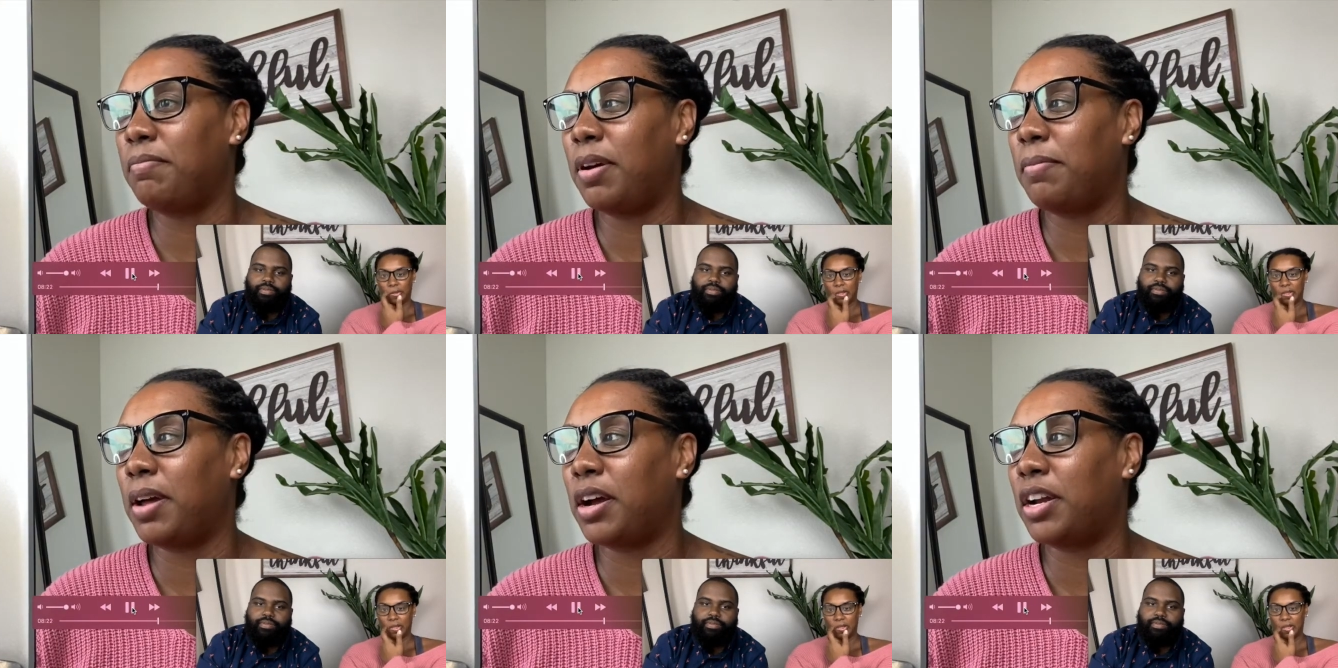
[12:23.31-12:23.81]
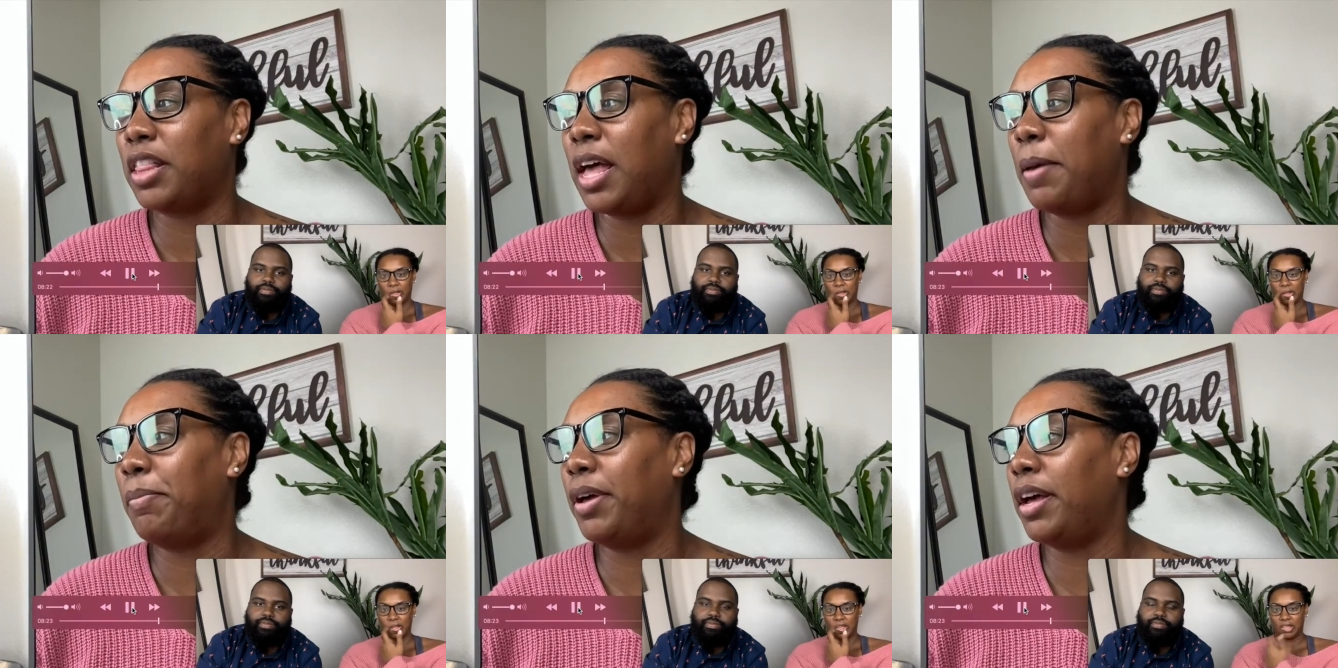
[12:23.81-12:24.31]
Speaker 1: I'm not going to
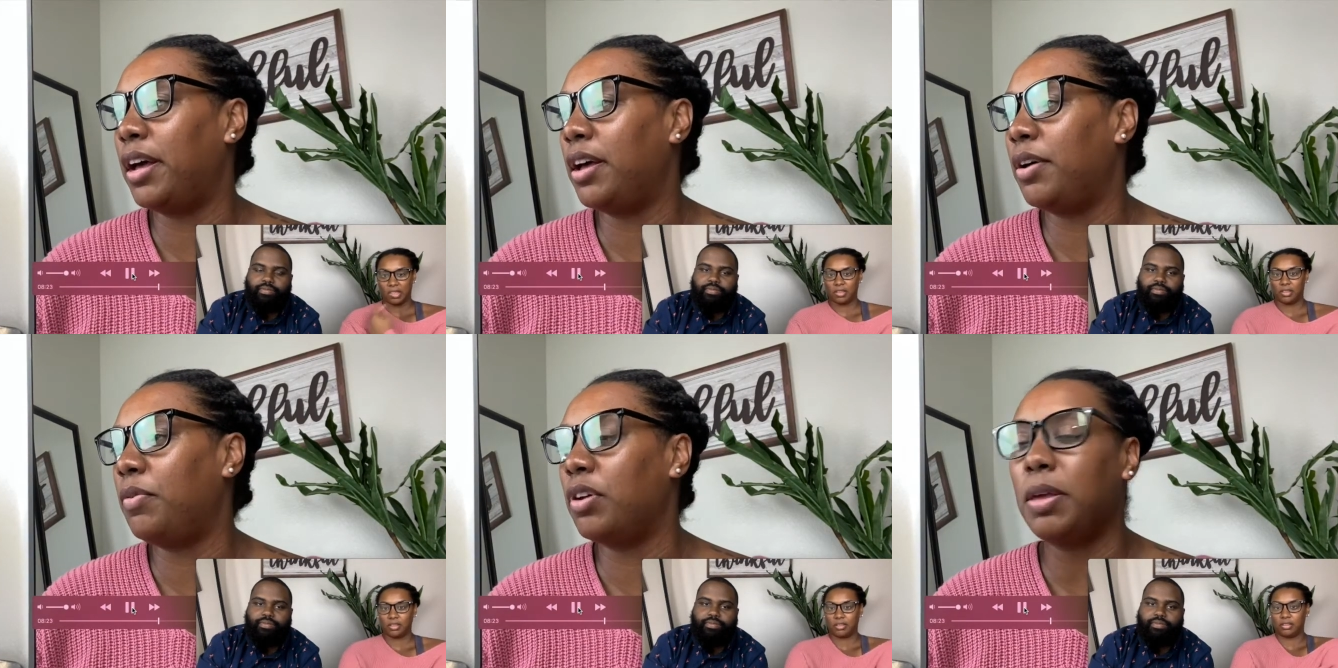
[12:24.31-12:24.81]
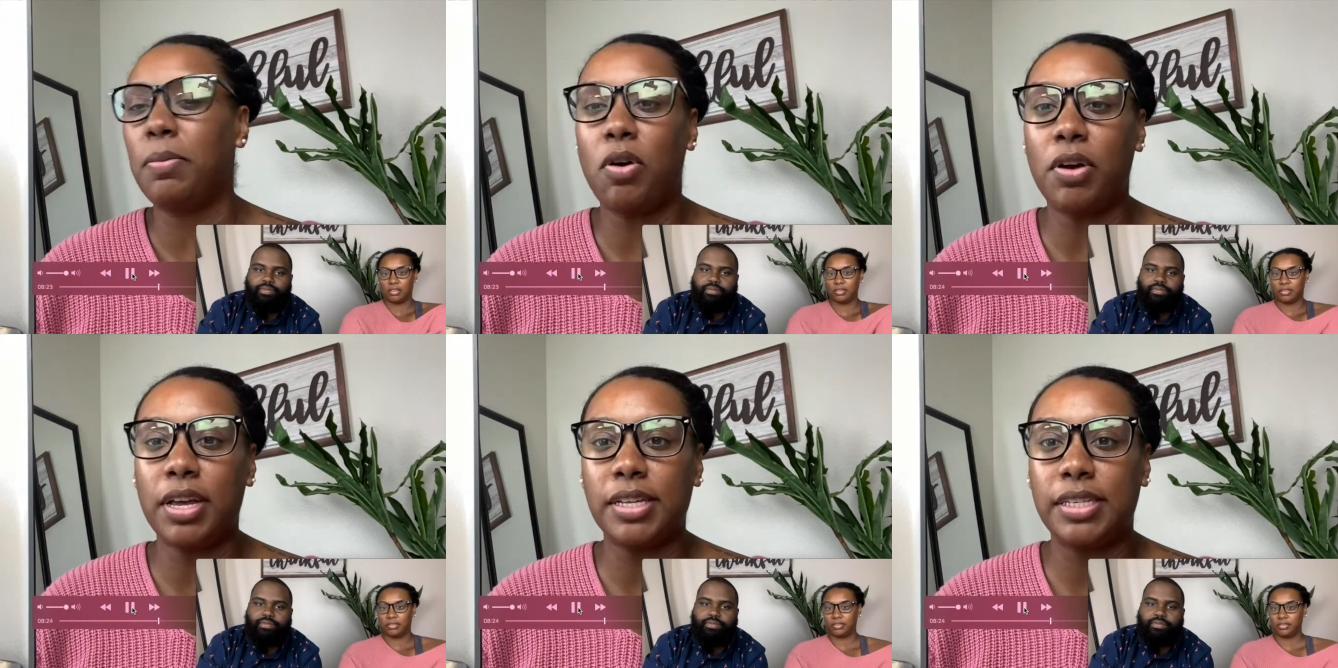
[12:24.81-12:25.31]
lie. But we'll keep
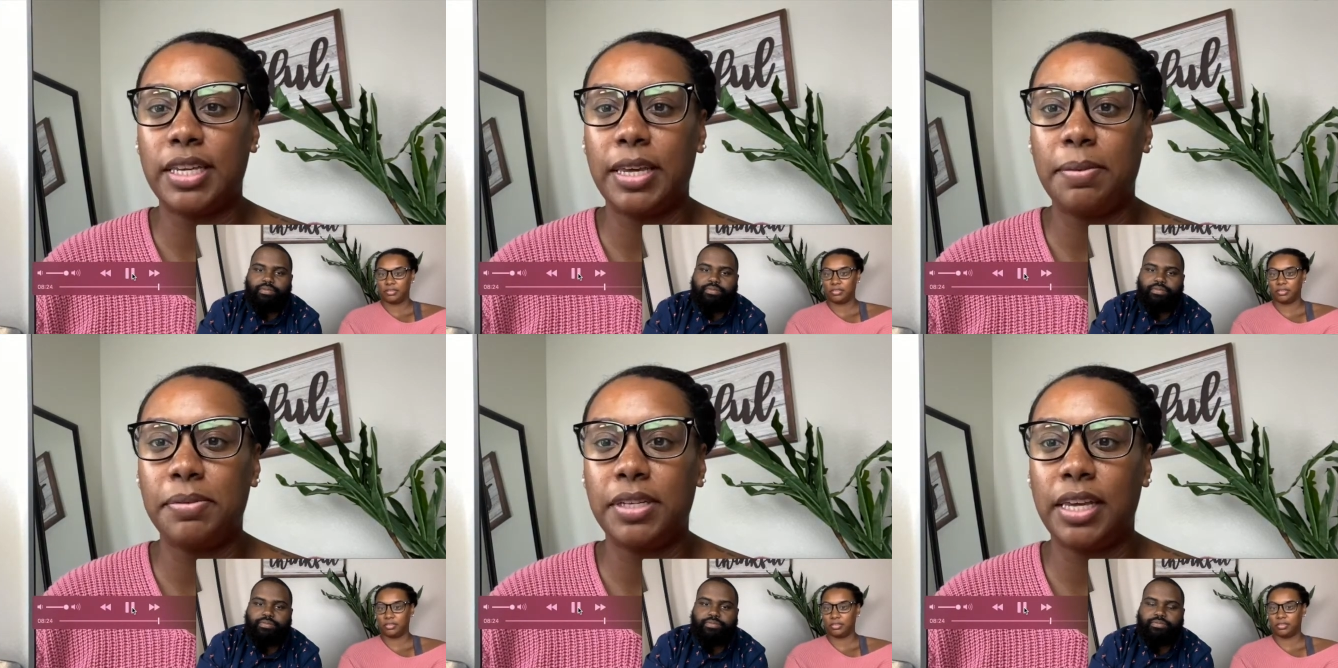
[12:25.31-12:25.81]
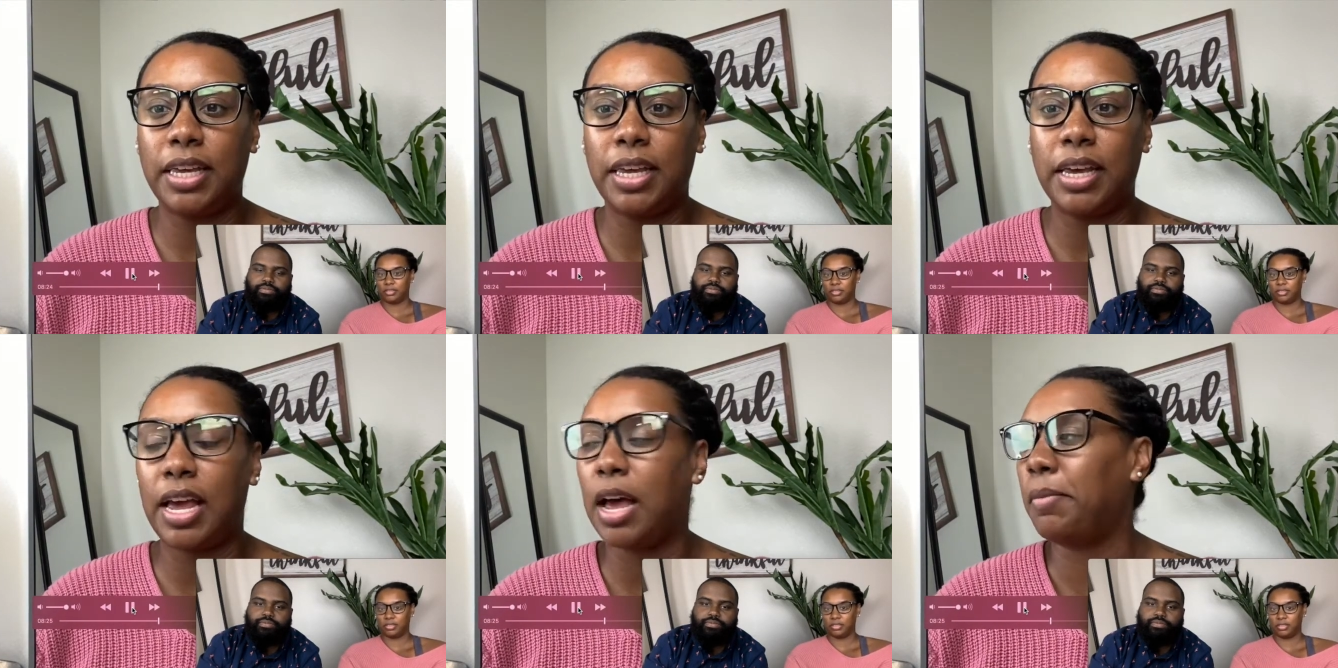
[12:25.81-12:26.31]
going and keep
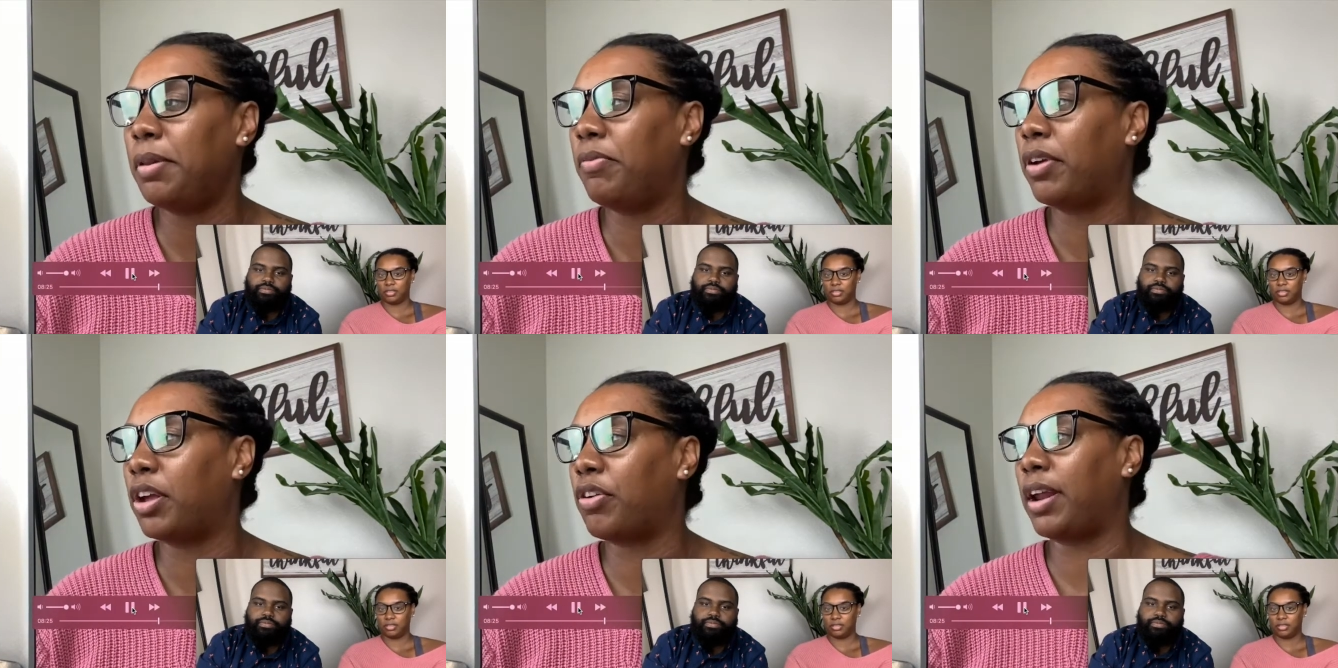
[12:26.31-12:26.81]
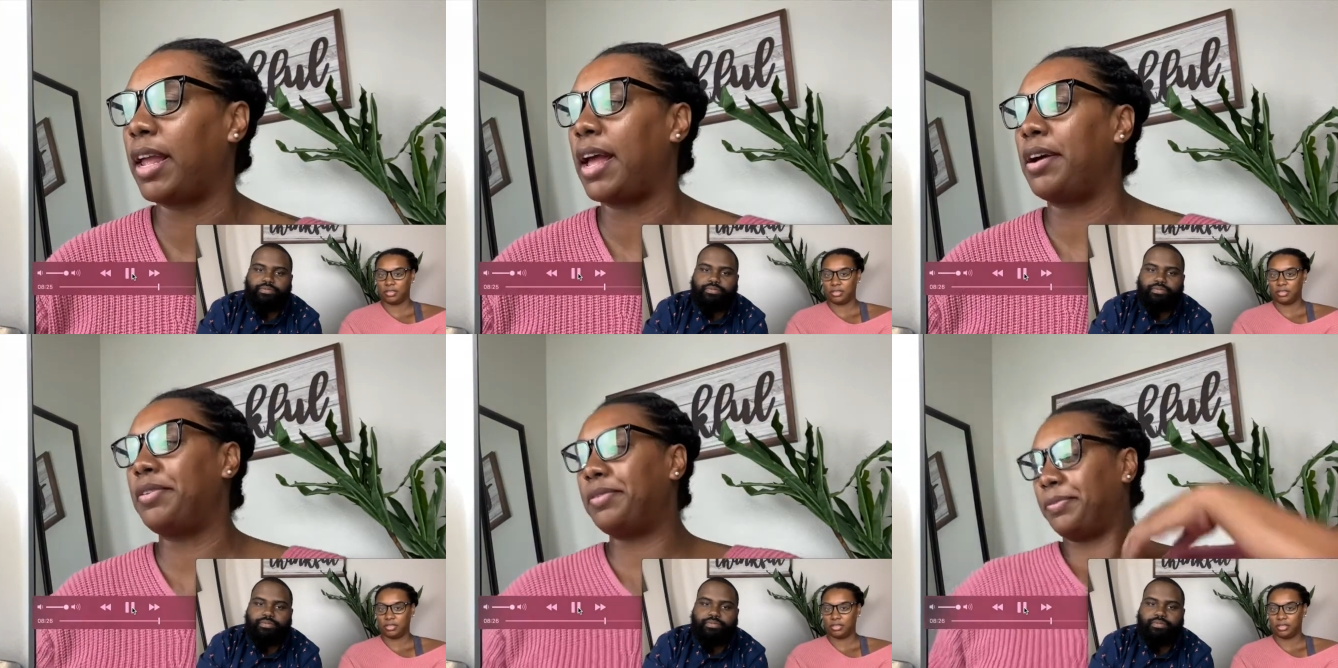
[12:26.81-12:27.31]
seeing how many we can crank
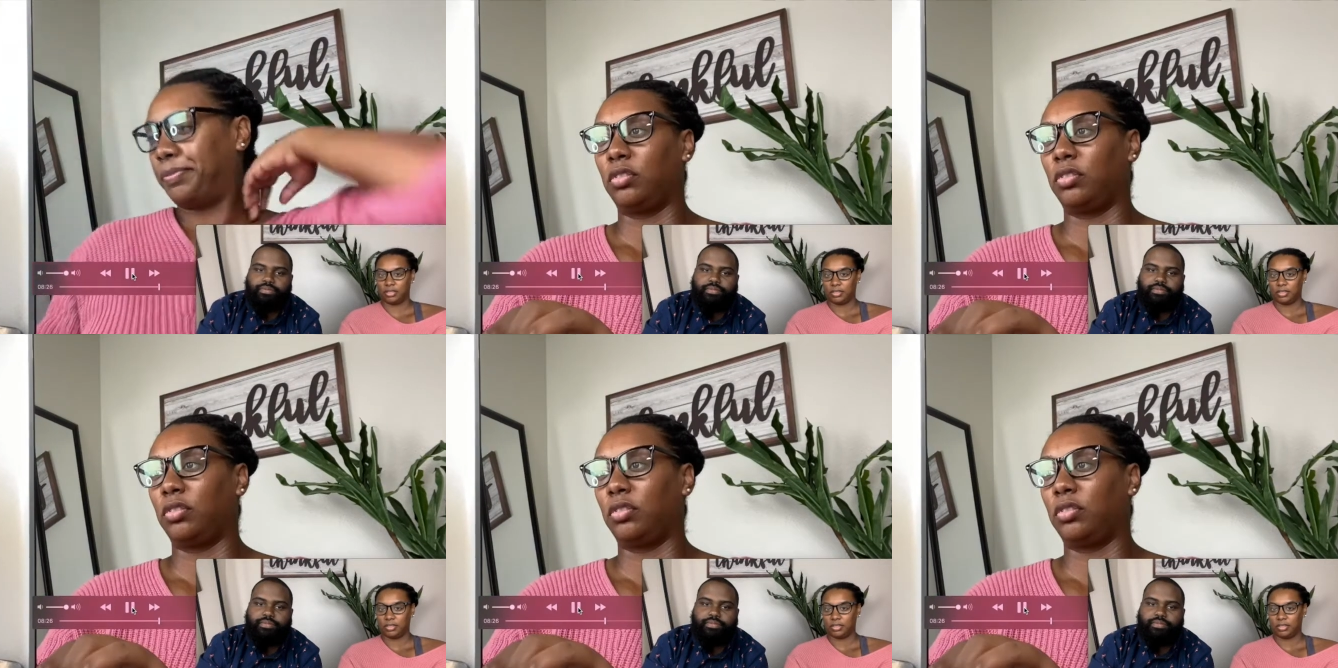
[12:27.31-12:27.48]
out.